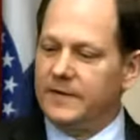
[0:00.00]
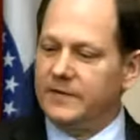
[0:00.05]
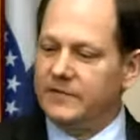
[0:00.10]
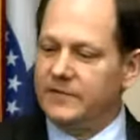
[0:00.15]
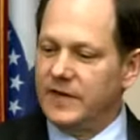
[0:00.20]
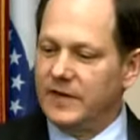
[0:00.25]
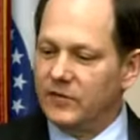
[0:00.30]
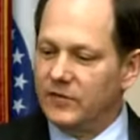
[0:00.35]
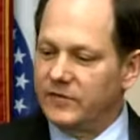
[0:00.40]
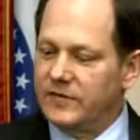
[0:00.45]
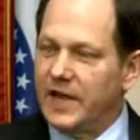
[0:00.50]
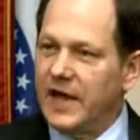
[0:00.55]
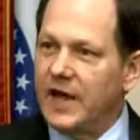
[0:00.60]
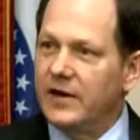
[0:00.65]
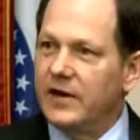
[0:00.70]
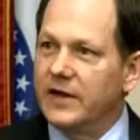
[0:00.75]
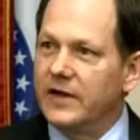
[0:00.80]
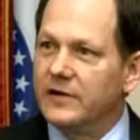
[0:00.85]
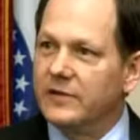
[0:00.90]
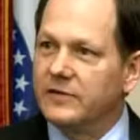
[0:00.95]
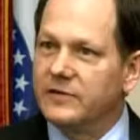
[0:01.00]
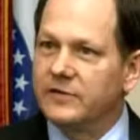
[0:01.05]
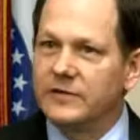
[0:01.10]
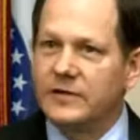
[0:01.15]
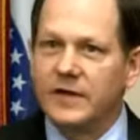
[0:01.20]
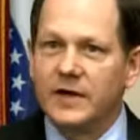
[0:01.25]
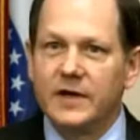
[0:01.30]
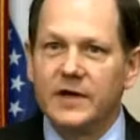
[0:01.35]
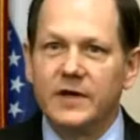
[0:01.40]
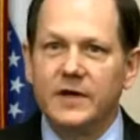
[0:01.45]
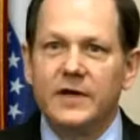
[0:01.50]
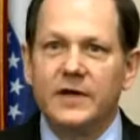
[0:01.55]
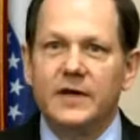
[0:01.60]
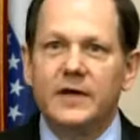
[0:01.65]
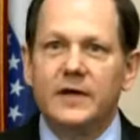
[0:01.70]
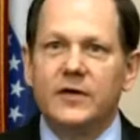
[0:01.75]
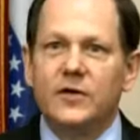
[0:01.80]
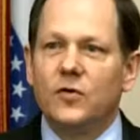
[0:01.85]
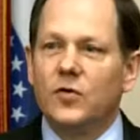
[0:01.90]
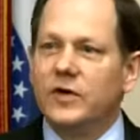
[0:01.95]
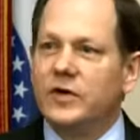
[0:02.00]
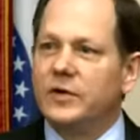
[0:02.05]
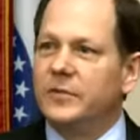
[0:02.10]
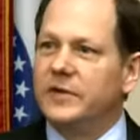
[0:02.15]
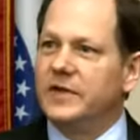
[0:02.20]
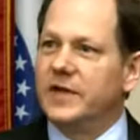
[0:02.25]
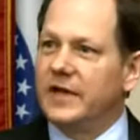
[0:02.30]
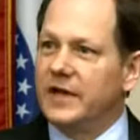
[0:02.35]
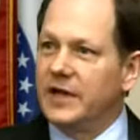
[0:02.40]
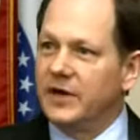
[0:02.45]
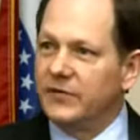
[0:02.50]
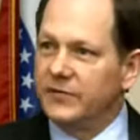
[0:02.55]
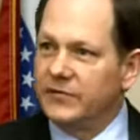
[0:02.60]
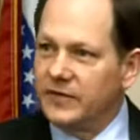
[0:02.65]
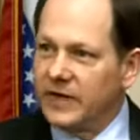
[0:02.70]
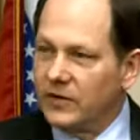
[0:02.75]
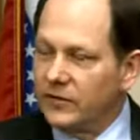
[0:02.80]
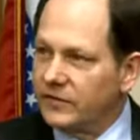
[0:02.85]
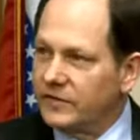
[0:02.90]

St. Louis County is going to be taking care of St.